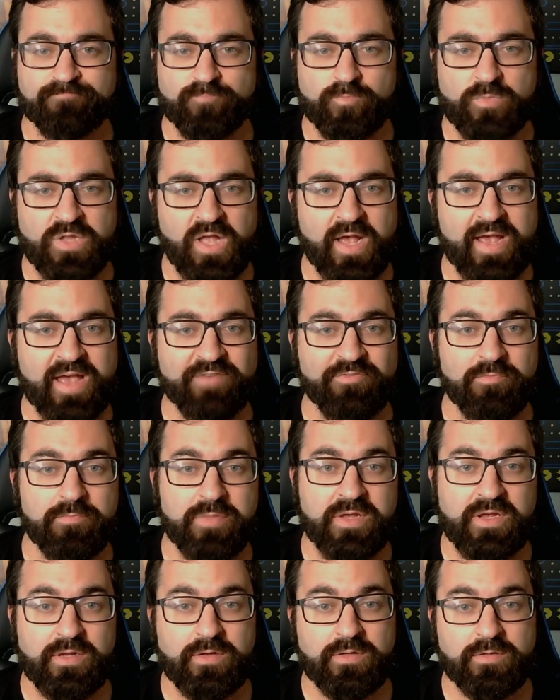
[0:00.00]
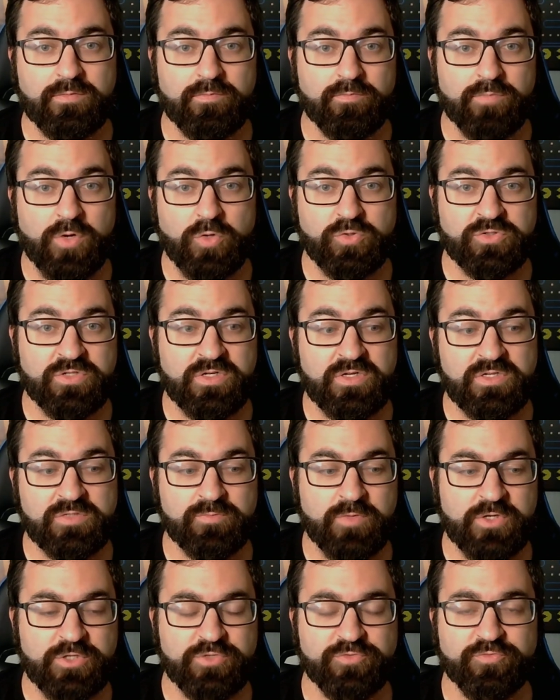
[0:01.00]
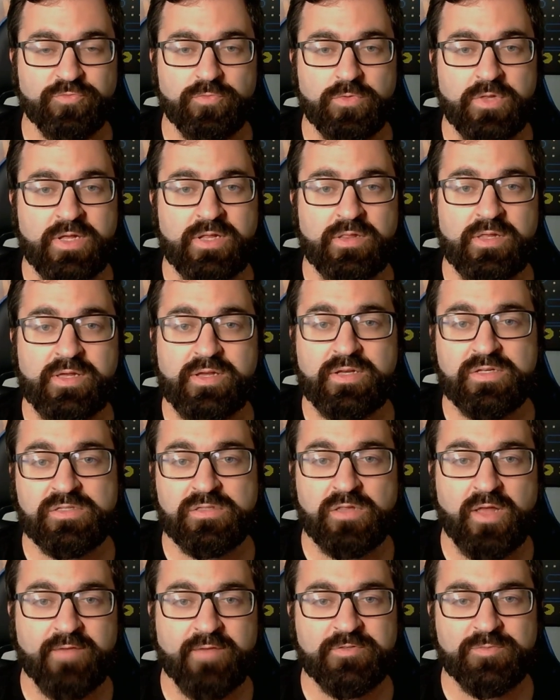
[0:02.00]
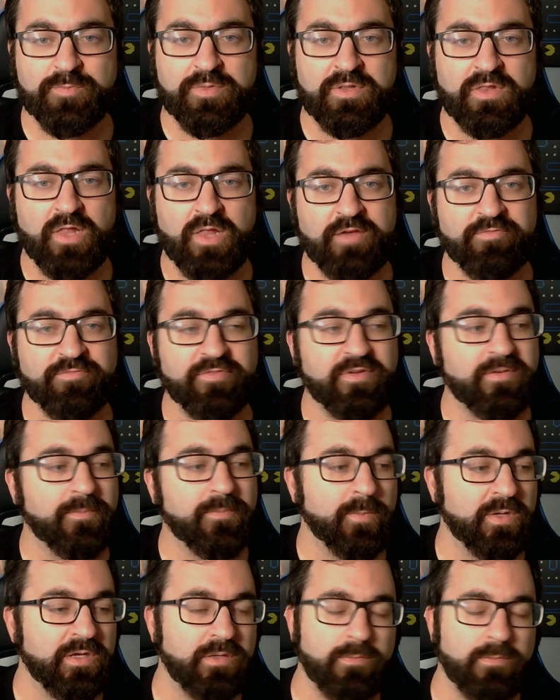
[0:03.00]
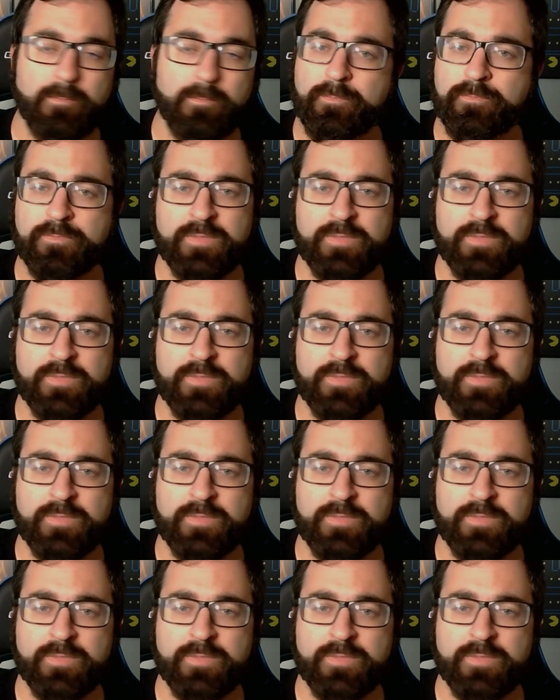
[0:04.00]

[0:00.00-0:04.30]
haven't been posting as much lately because life's been lifing, but